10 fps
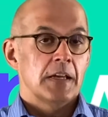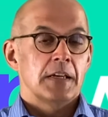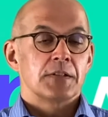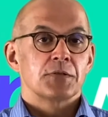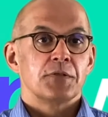
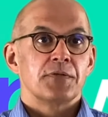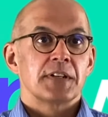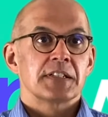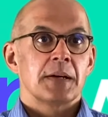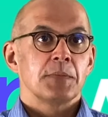So, for
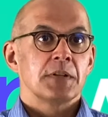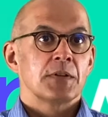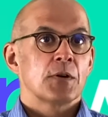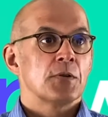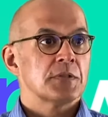example, in
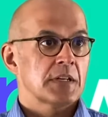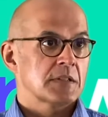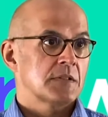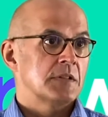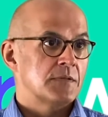the
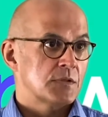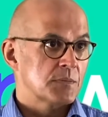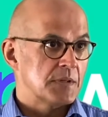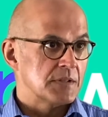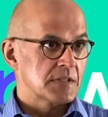context that you've
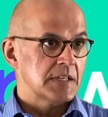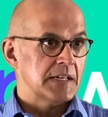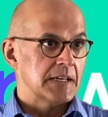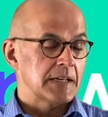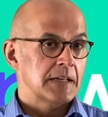just been
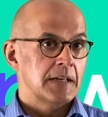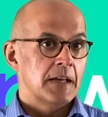saying,